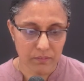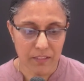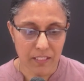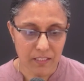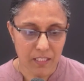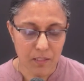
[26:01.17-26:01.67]

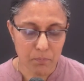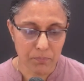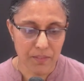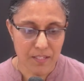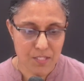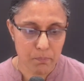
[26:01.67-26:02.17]
they keep
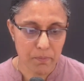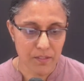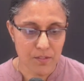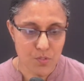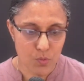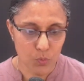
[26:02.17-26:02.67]
their
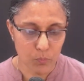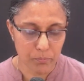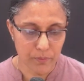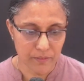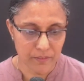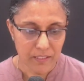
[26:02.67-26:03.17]
spirits
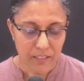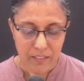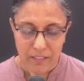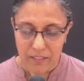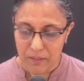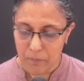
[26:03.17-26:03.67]
open
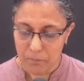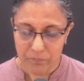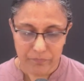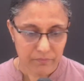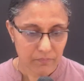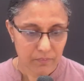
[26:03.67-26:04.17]

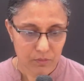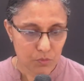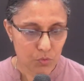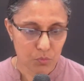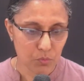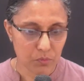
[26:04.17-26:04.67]
um,
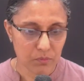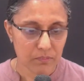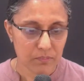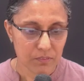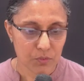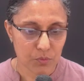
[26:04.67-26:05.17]
to
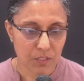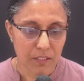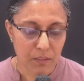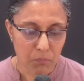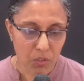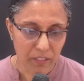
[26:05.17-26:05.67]
to the
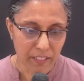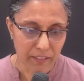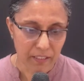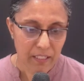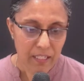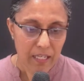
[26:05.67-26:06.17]

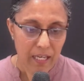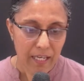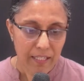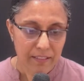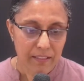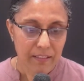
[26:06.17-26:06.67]
demonic
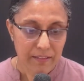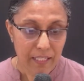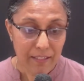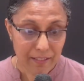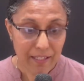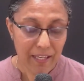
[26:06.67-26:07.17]
and
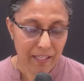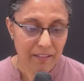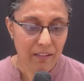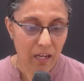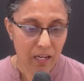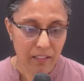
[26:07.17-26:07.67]
there
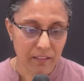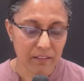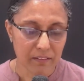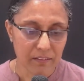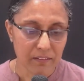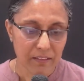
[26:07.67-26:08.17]
can
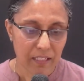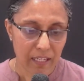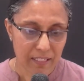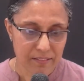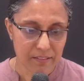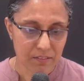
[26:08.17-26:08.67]
occur
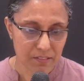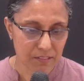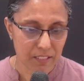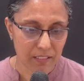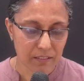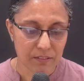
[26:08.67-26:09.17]
as a
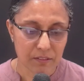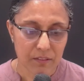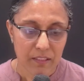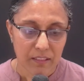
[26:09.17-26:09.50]
result